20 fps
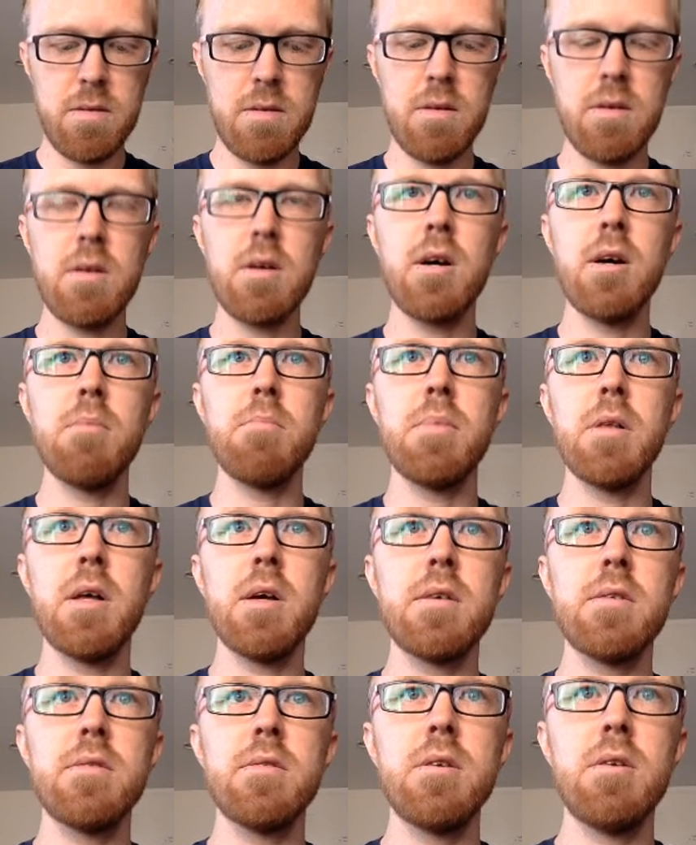
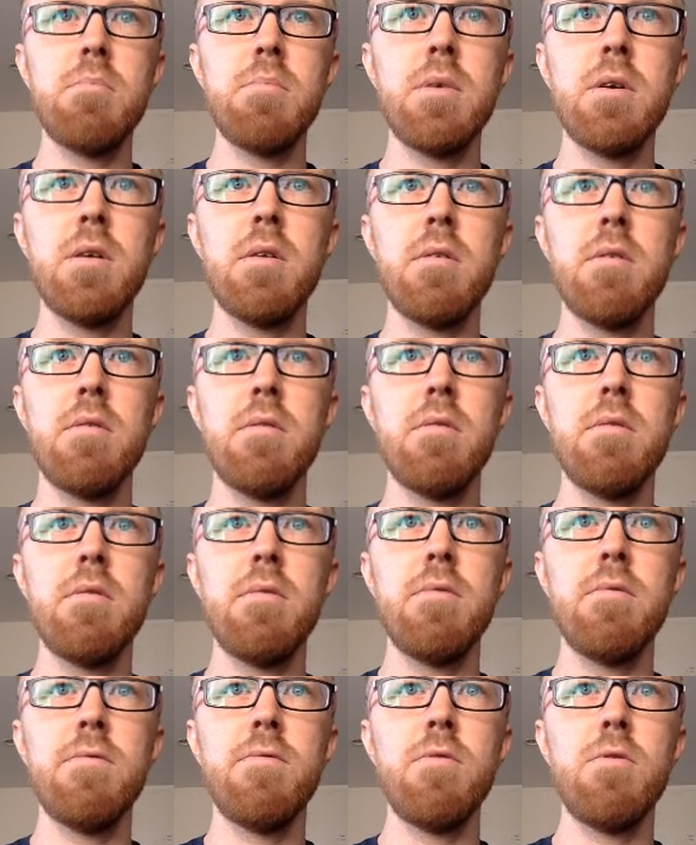Complex number
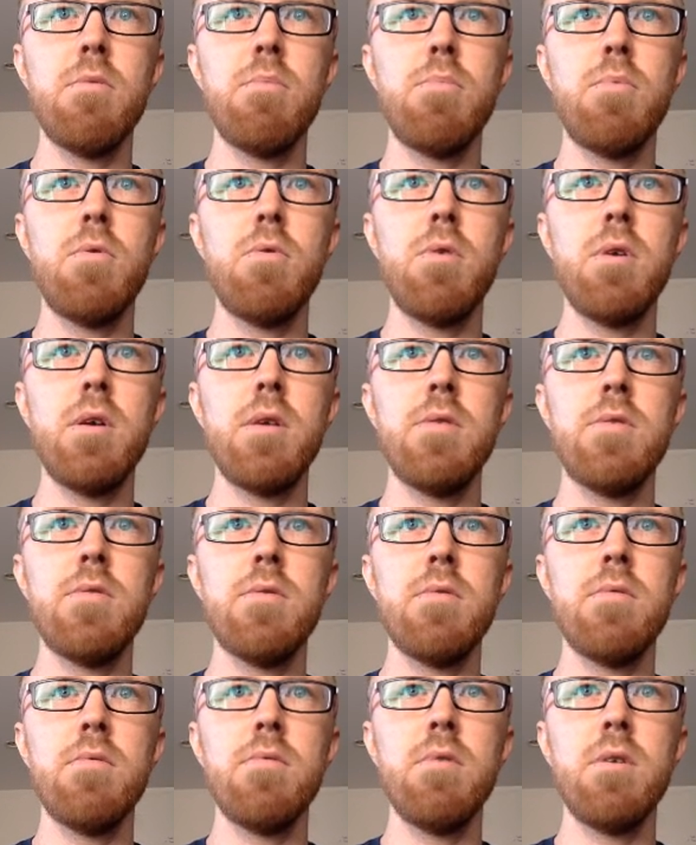for point,
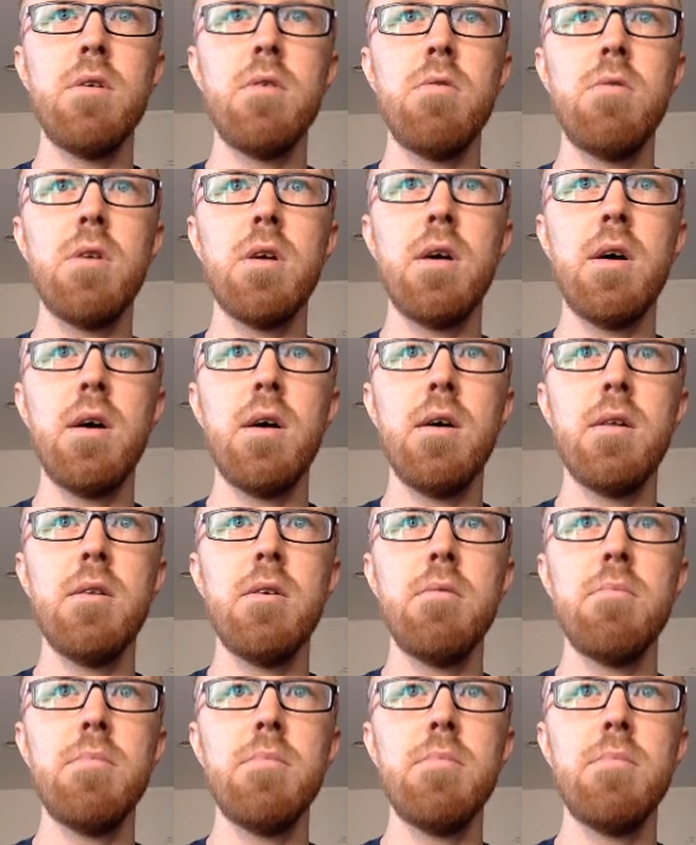row, column